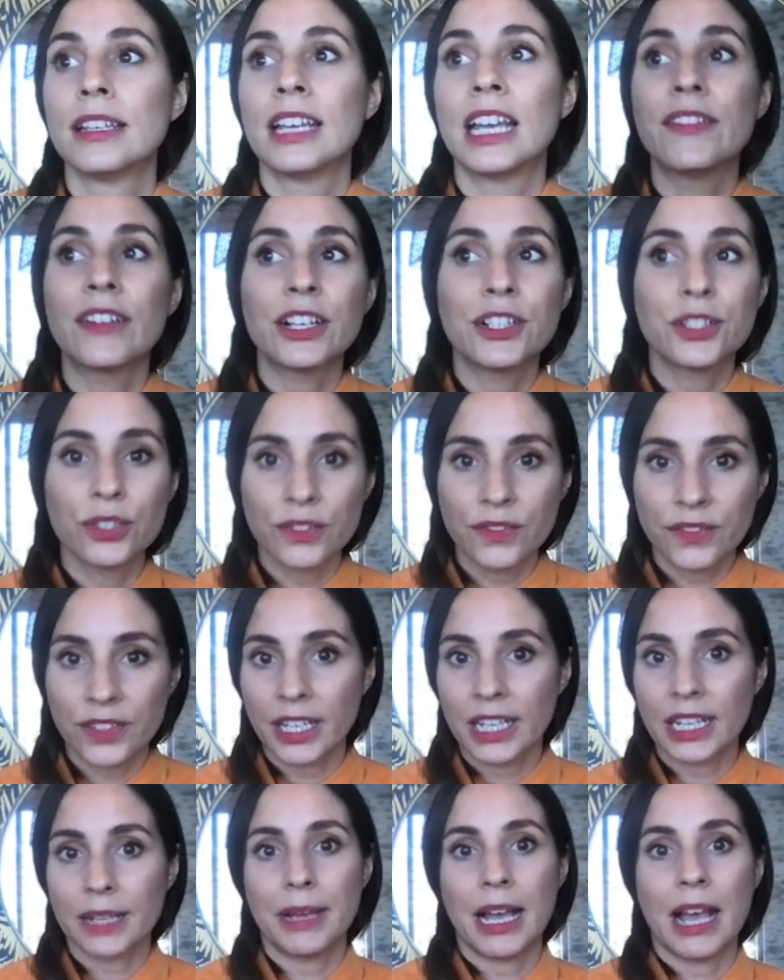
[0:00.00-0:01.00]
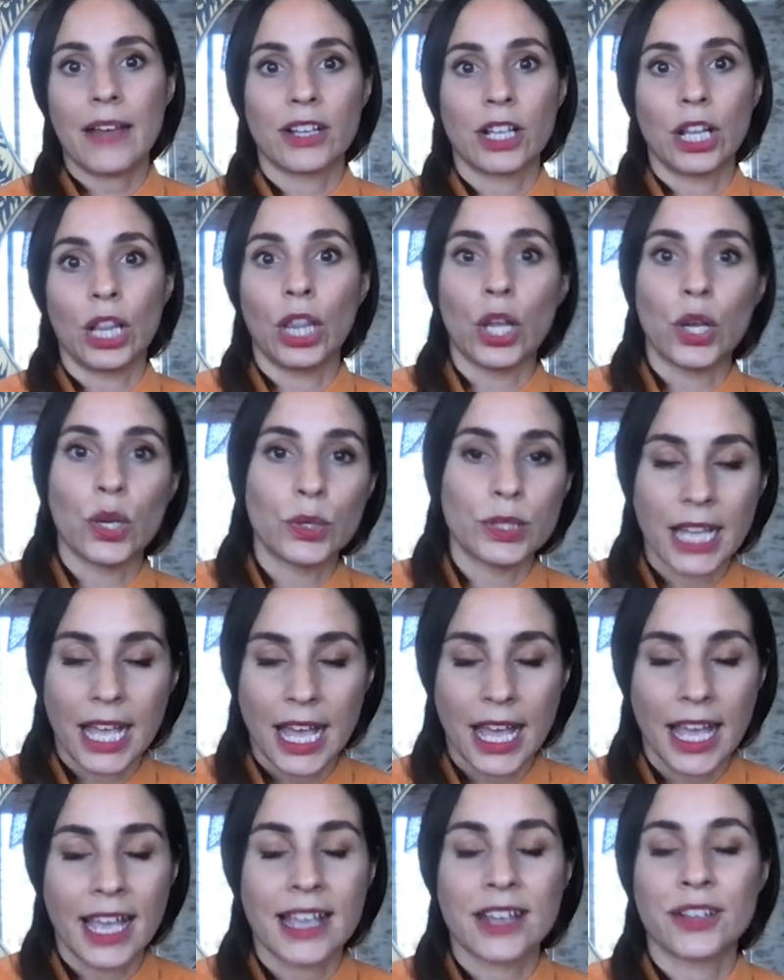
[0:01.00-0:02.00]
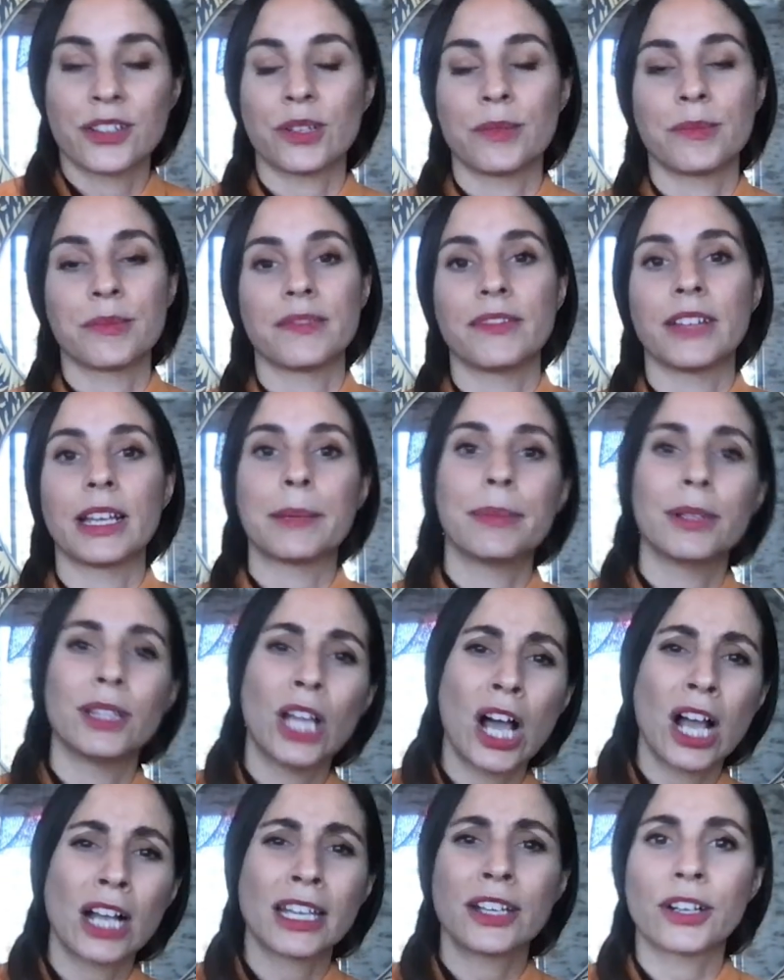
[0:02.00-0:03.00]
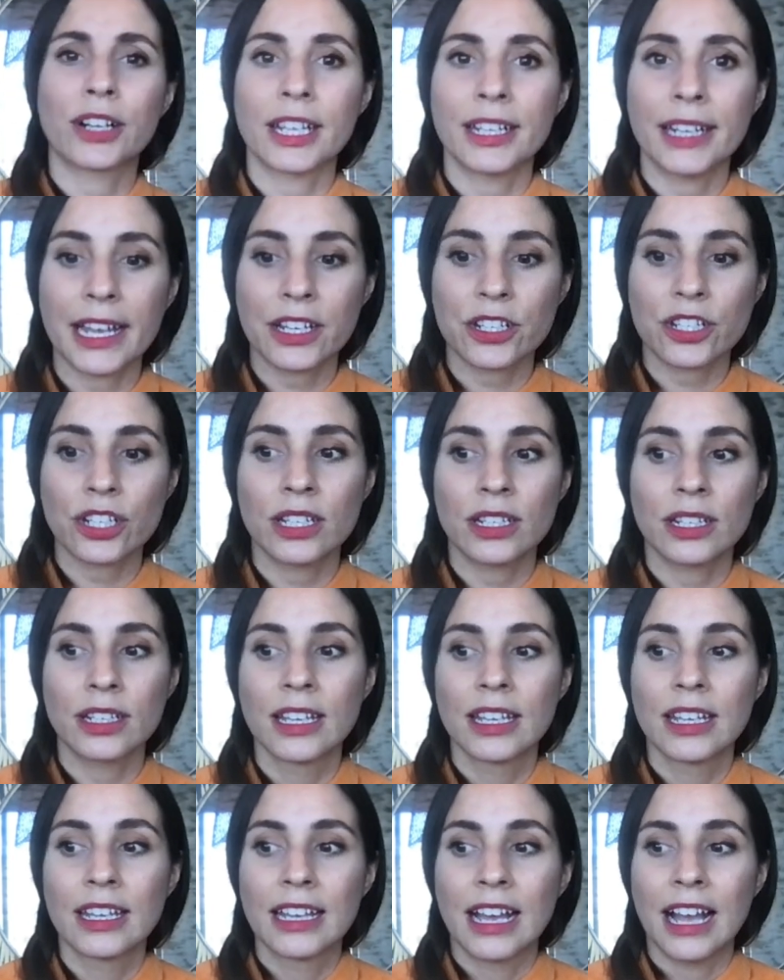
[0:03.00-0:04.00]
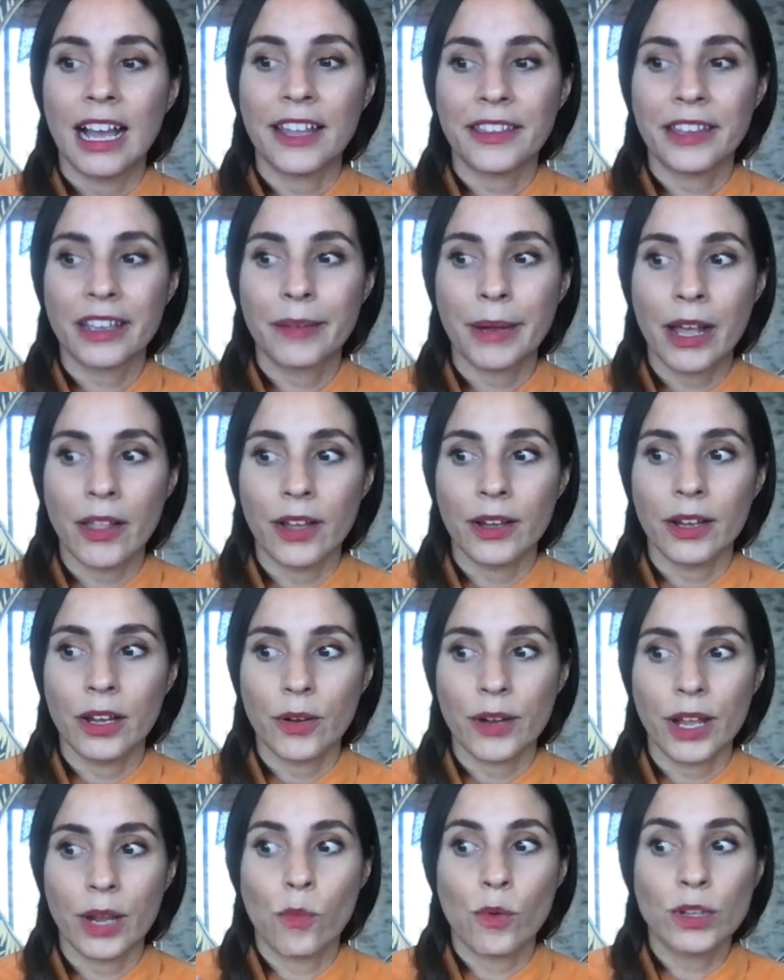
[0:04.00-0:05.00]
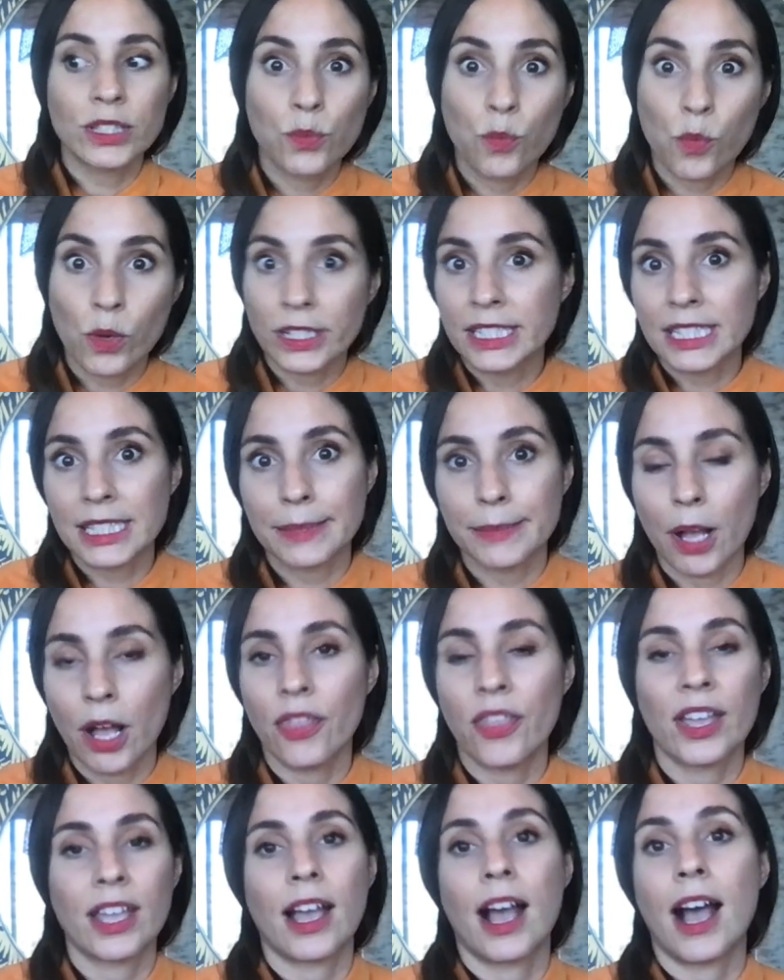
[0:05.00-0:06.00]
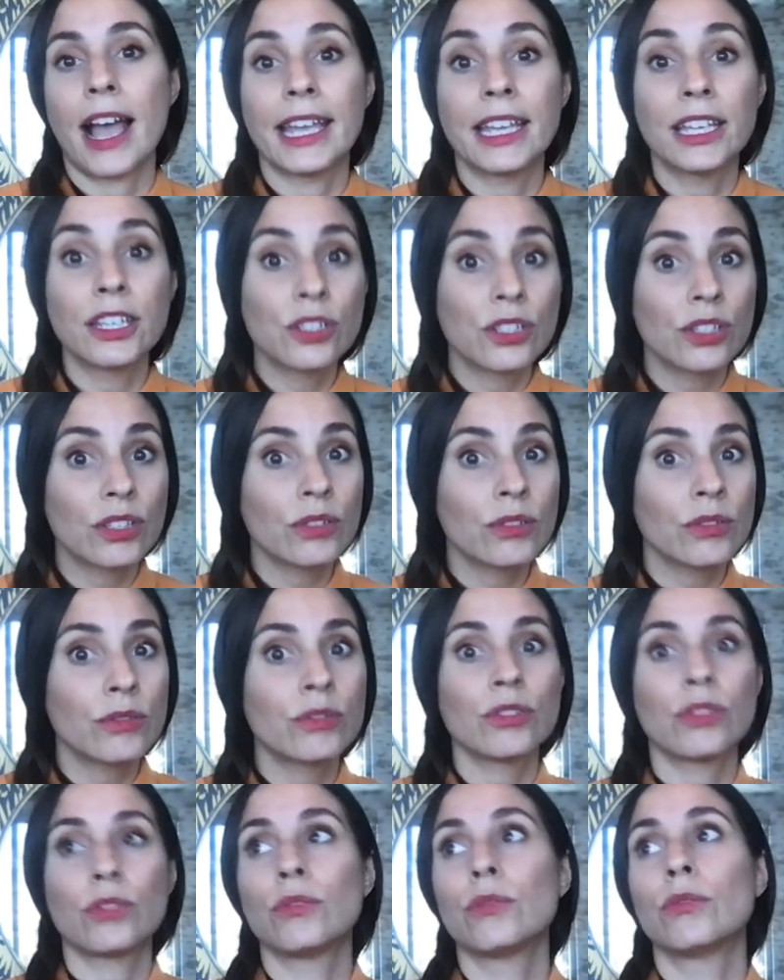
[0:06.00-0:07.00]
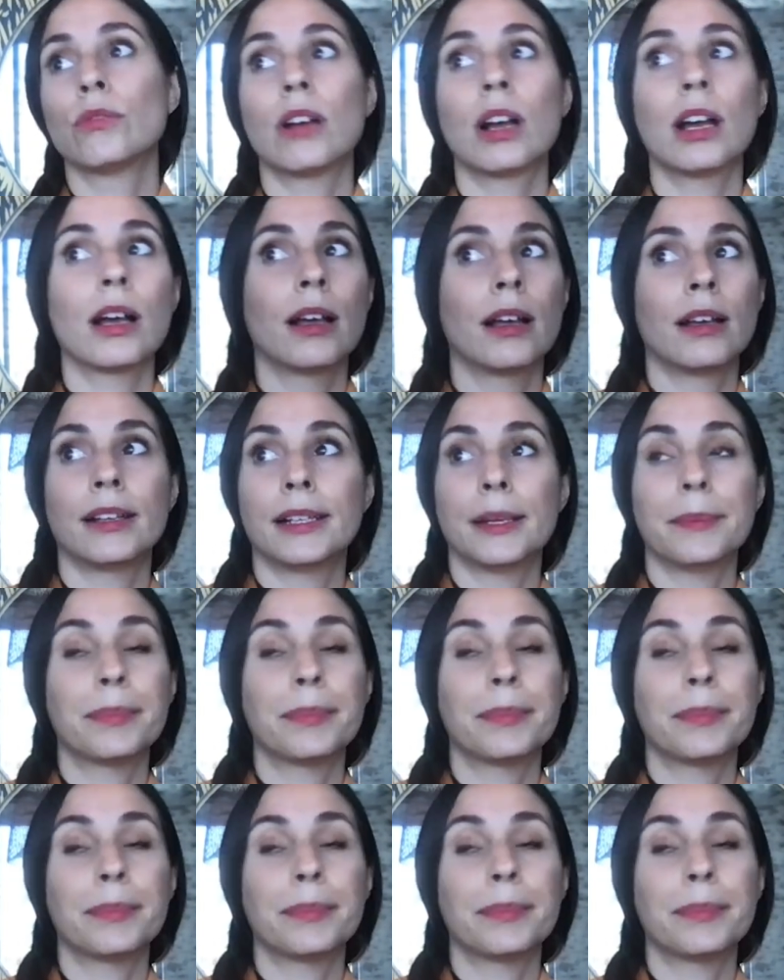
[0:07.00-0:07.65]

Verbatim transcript: if i do feel like i'm having a low day in terms of like belonging or connection i think about okay what's one small thing i can do to uh,